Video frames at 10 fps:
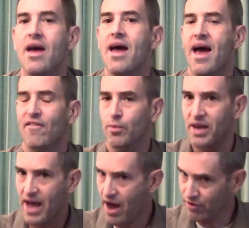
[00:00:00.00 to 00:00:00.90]
having
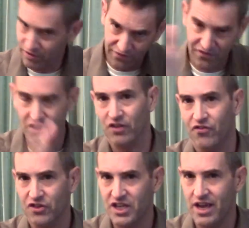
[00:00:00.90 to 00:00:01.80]
been out of the field
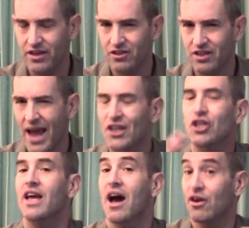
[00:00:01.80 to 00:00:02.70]
for 10 years,
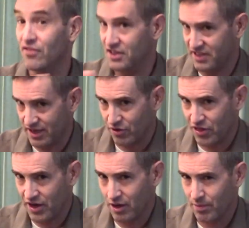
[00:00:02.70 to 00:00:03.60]
actually out of the
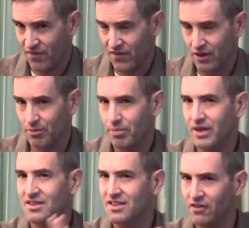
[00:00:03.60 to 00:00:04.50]
psychotherapy field,
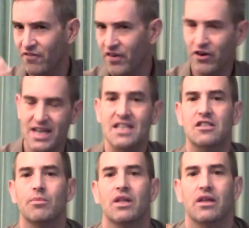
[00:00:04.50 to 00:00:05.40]
but still very
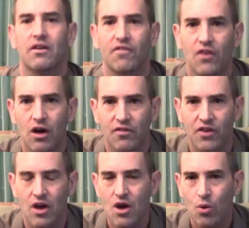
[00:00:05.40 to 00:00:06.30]
intimately involved
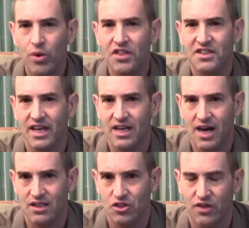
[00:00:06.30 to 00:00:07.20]
with the
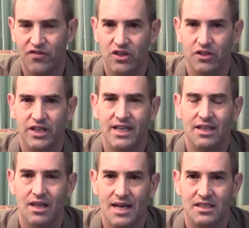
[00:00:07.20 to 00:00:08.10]
psychology field in
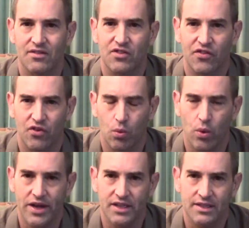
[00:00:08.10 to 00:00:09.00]
lots of different
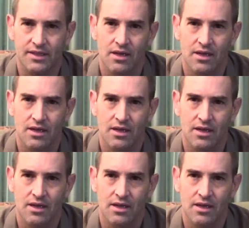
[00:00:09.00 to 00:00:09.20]
ways.